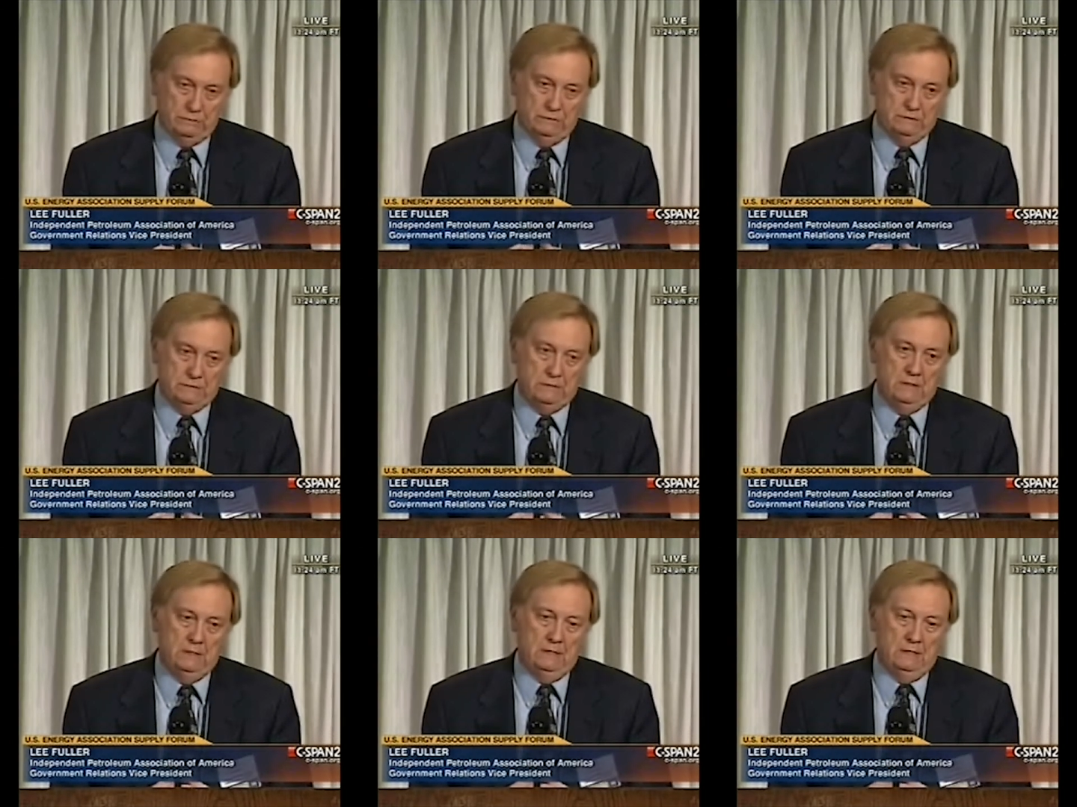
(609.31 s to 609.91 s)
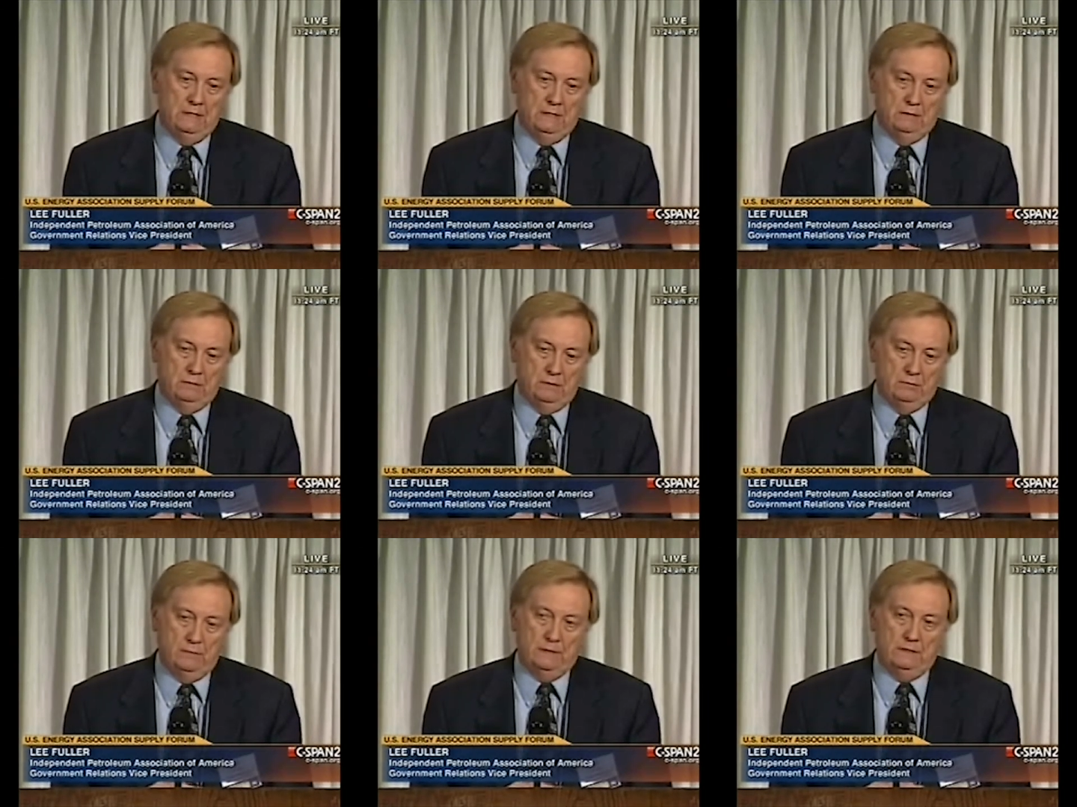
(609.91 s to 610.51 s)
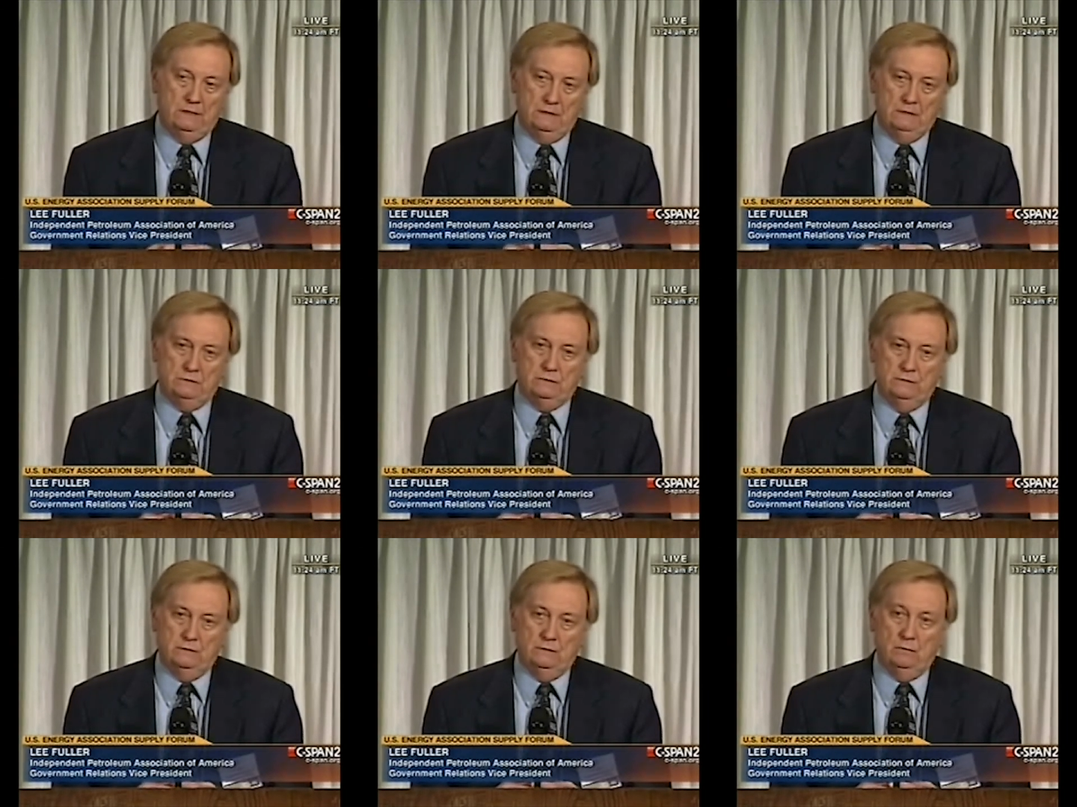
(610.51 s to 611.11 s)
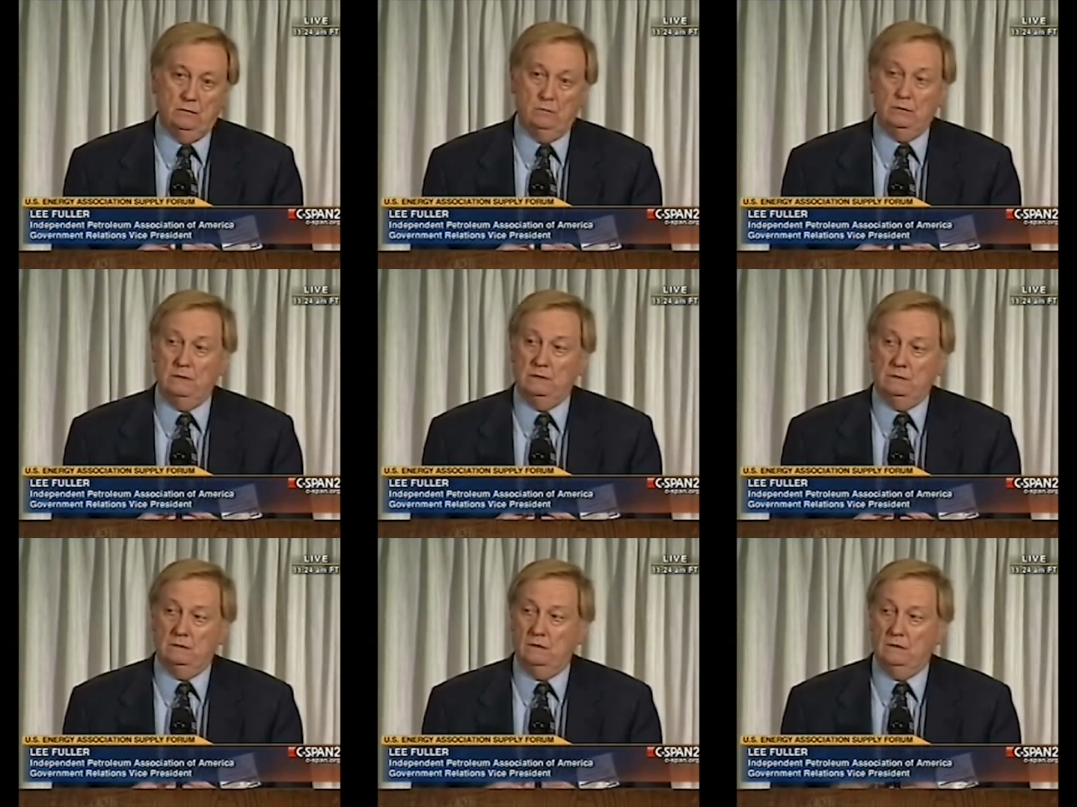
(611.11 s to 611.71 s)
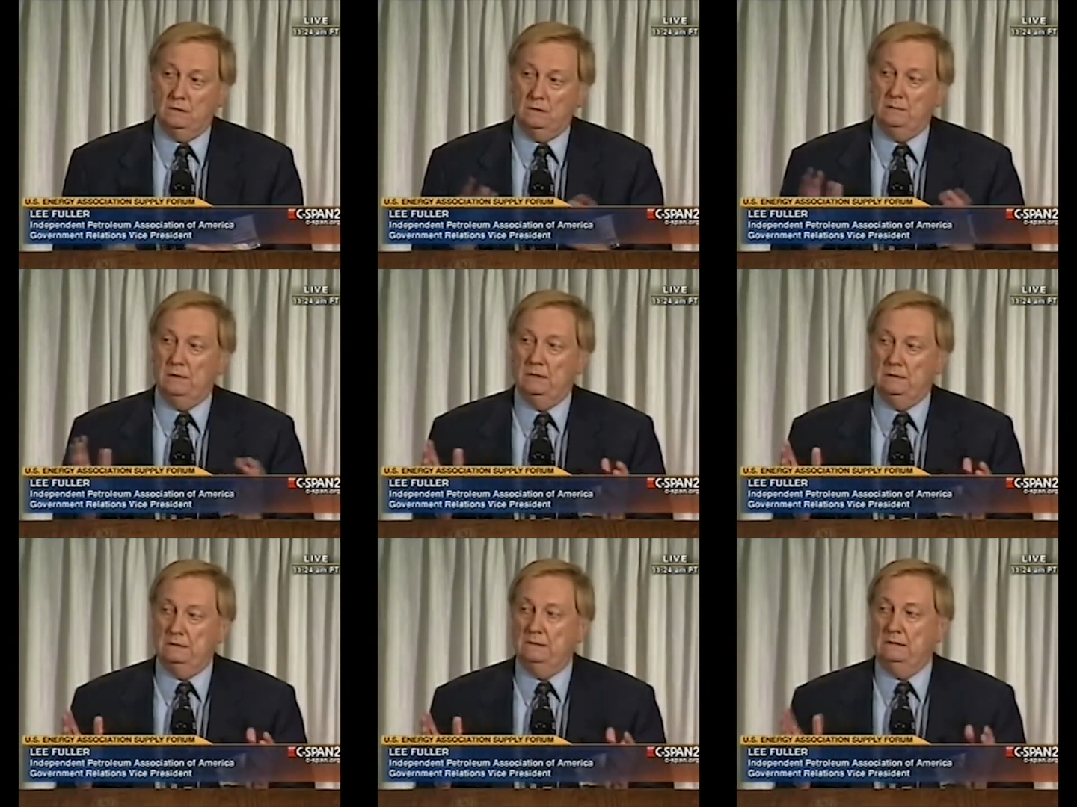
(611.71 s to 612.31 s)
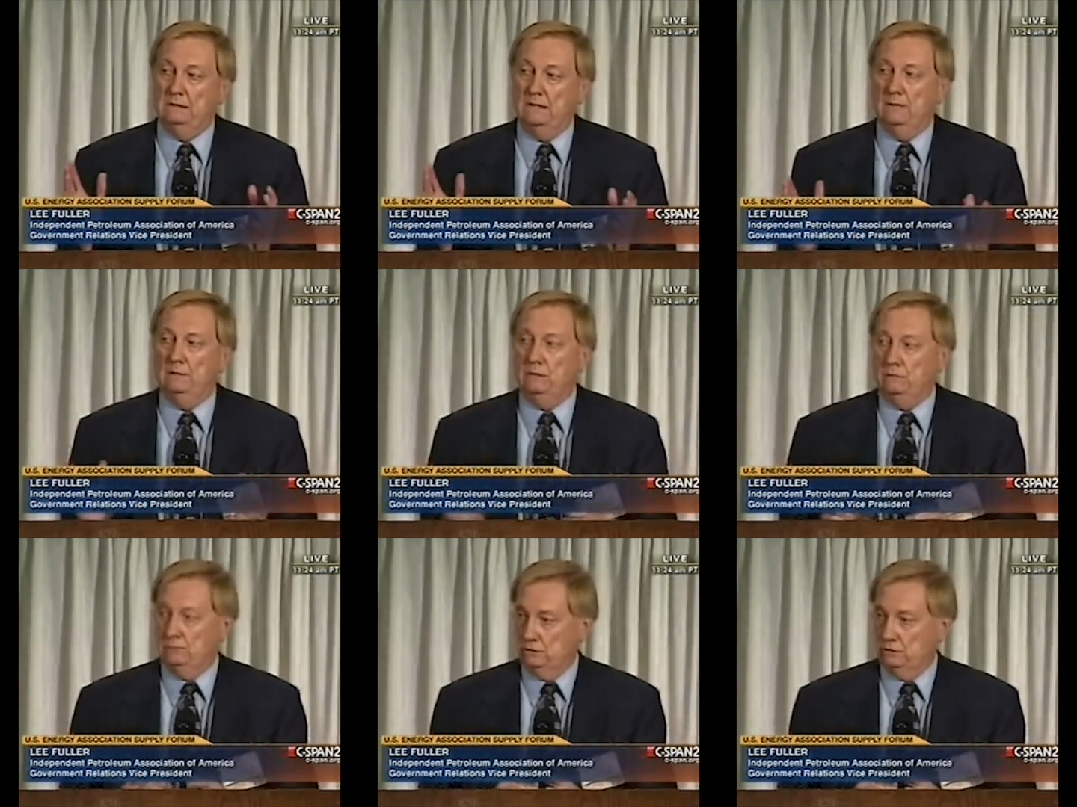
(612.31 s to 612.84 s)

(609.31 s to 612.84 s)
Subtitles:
First is a recognition that when we're going to talk about